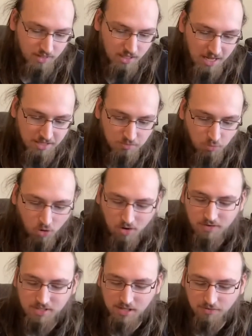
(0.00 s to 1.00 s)
It's more of
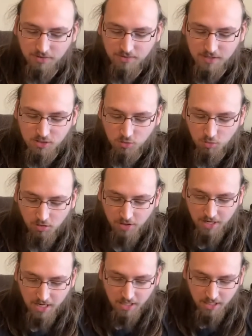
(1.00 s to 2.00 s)
a self-defense tool
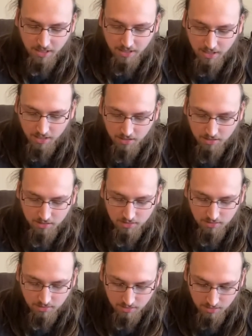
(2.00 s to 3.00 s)
than anything.
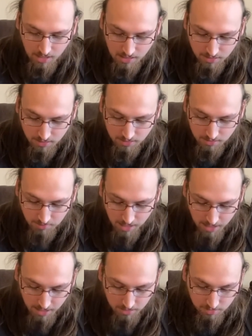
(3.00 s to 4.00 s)
Yes, it's
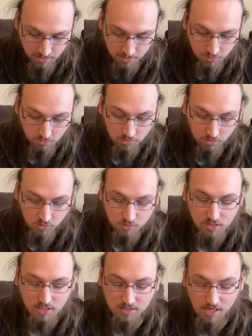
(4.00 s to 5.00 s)
badass. Yes, you can use
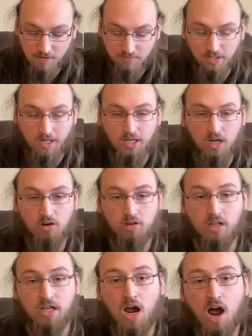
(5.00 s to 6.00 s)
it as an everyday carry
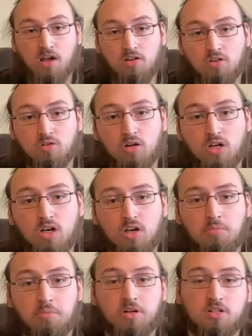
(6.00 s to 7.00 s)
like I do,
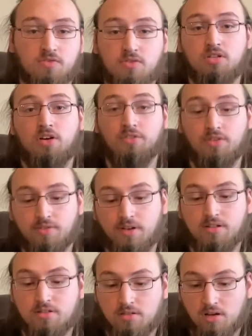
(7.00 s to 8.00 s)
but it's for
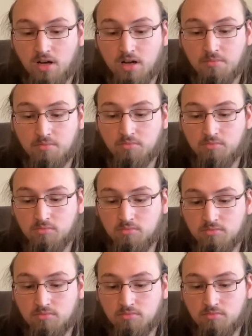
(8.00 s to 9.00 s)
self-defense,
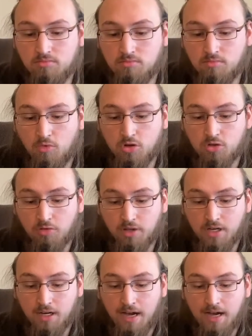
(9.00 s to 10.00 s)
more so
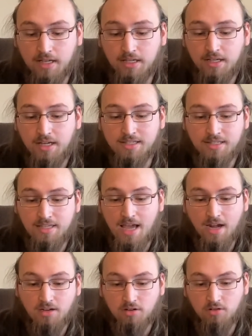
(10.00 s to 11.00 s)
than not. It's a
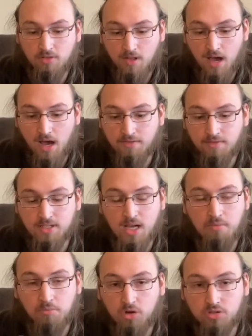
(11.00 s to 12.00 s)
tactical knife. It's
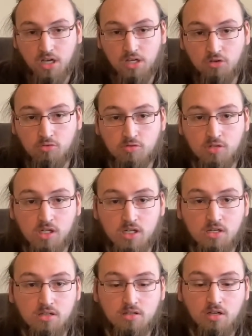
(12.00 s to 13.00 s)
got
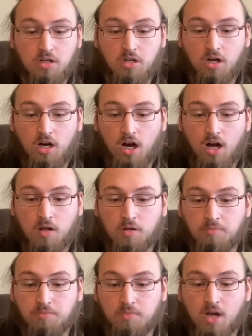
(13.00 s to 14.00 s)
multi-uses.
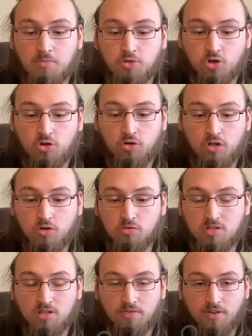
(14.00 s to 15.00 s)
I'm sure you can use
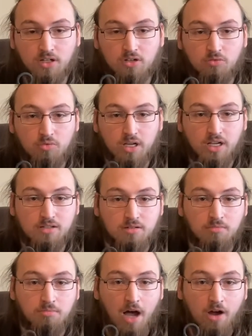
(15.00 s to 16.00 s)
the finger ring as a
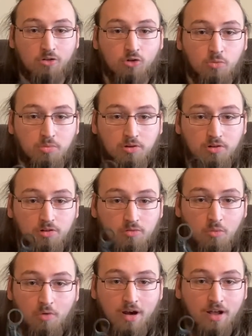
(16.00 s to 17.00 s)
bottle opener and
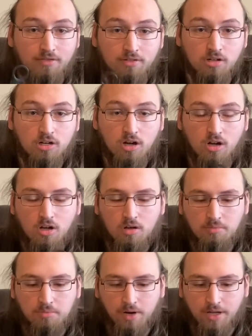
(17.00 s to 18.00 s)
whatever,
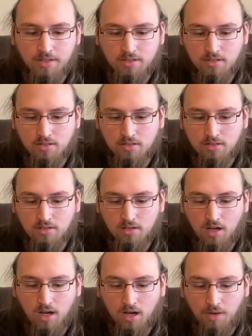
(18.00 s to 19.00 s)
but
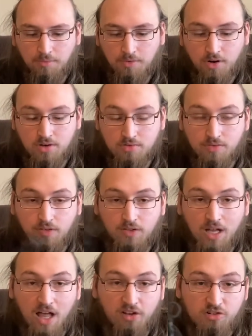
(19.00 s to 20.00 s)
For
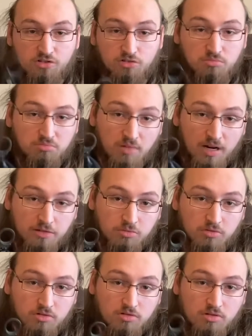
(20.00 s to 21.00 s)
$150, you might as
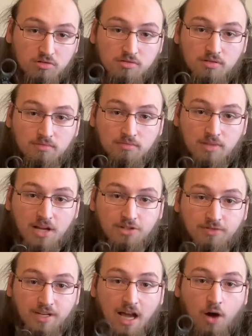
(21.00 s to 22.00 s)
well just use the edge
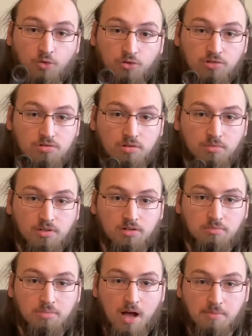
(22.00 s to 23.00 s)
of a counter or something to
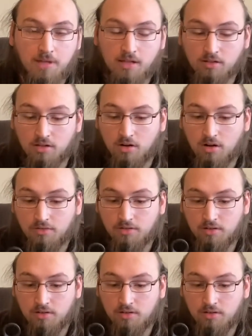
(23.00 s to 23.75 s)
pop that lid off.